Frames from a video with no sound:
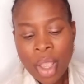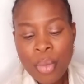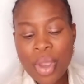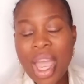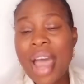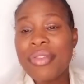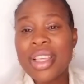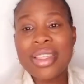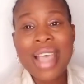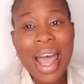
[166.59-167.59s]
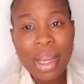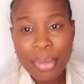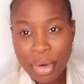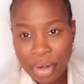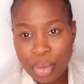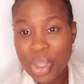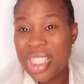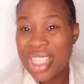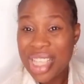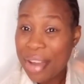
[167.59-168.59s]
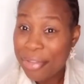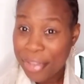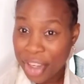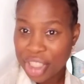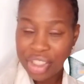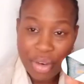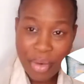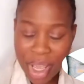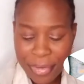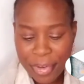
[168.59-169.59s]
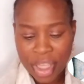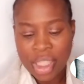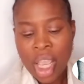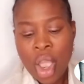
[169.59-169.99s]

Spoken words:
We have the salmon, which is that fish, the red fish.